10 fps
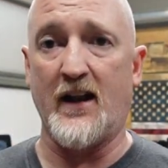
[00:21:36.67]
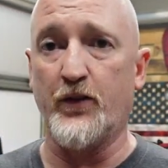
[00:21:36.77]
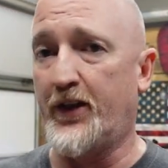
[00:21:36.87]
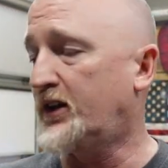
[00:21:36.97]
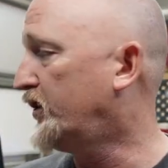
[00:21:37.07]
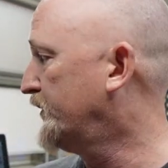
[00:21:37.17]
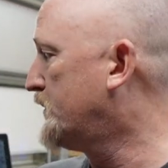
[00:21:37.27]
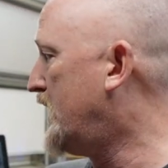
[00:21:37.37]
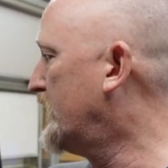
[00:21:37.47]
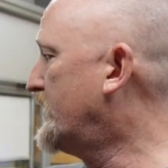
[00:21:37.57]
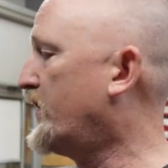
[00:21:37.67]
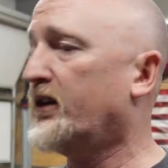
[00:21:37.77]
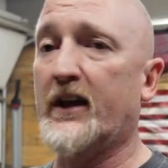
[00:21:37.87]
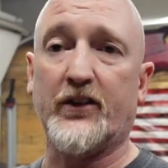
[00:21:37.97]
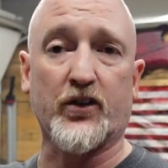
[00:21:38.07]
I don't think you can mount another
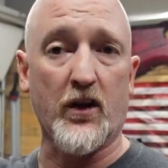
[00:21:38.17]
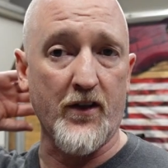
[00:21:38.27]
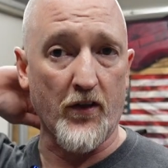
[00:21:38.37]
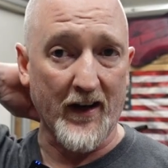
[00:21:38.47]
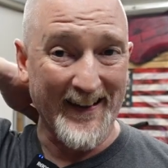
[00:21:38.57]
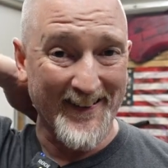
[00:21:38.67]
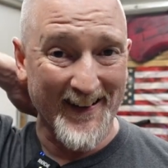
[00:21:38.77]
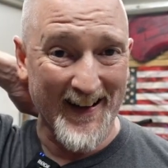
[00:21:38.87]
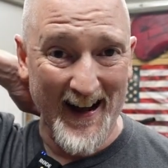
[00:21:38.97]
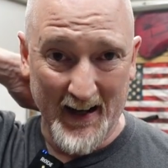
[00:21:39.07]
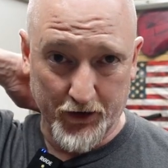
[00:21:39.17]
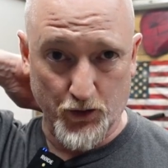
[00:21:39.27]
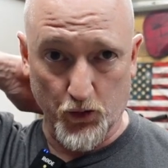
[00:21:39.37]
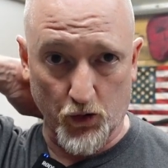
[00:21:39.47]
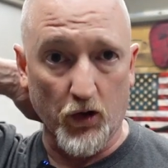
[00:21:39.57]
laser on there that isn't an X
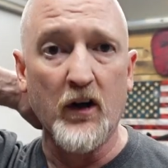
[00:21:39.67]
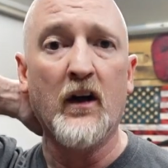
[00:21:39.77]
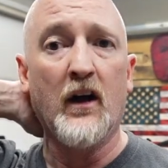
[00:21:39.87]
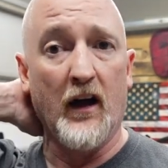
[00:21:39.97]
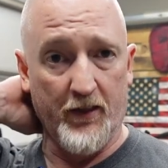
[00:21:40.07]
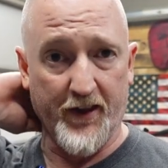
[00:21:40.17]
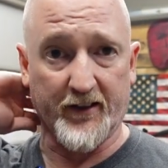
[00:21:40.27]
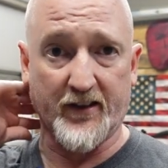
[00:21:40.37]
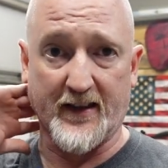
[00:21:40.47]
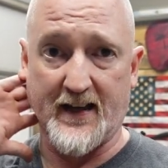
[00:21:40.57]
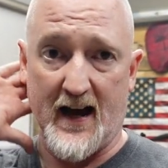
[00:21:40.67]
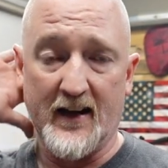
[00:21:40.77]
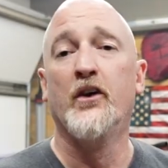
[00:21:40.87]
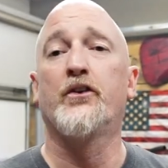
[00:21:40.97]
tool and things like that.